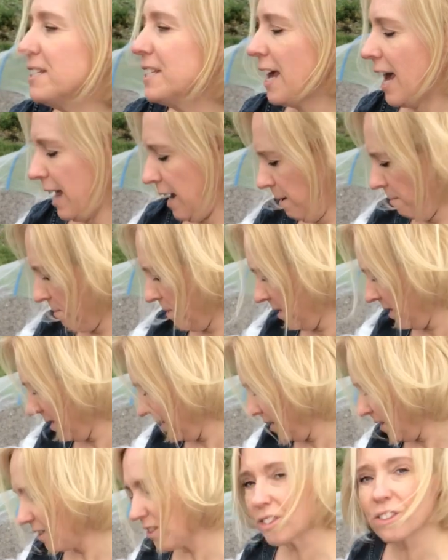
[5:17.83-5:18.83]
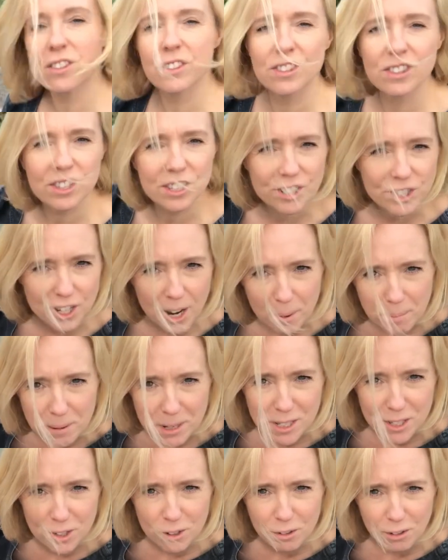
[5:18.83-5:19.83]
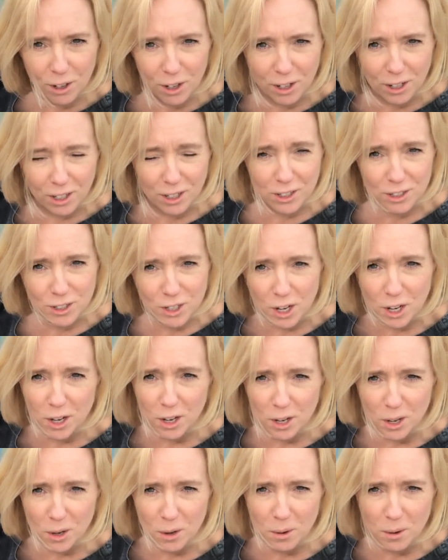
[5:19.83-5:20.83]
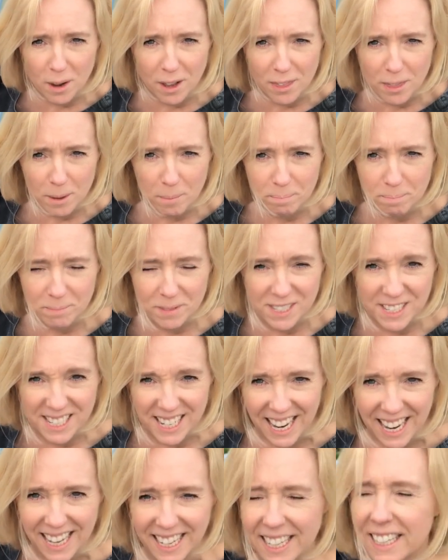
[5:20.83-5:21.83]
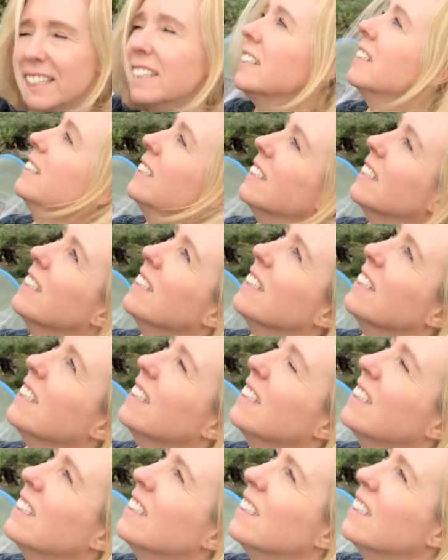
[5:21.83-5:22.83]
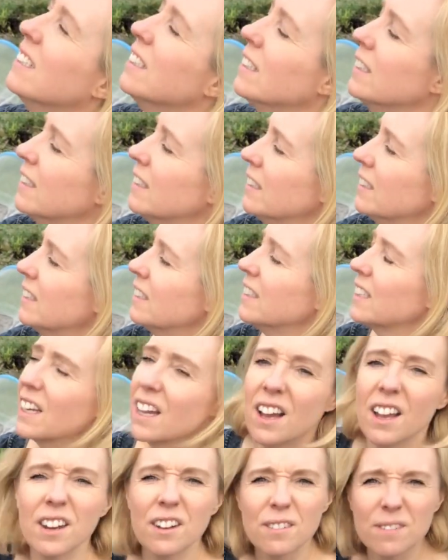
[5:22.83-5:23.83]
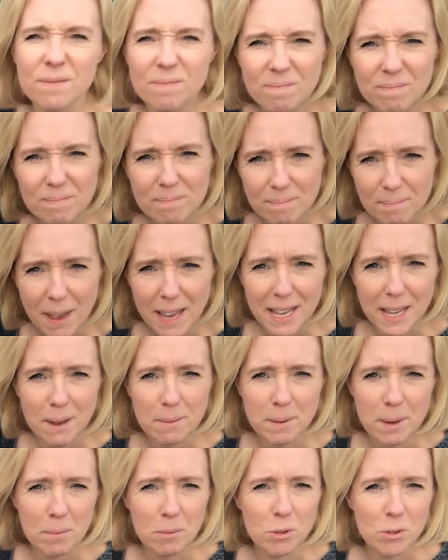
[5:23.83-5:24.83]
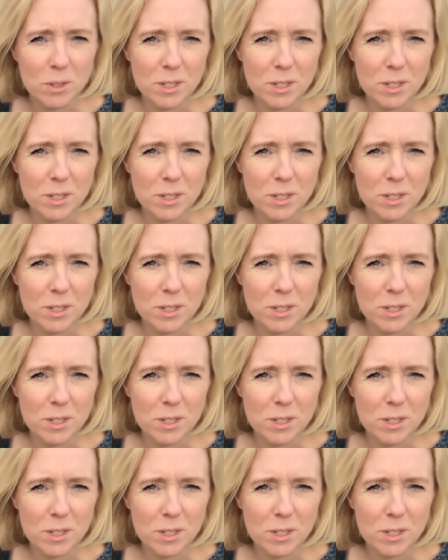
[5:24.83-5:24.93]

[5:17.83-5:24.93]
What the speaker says: tape the shepherd's crook to the stick to kind of make it a bit more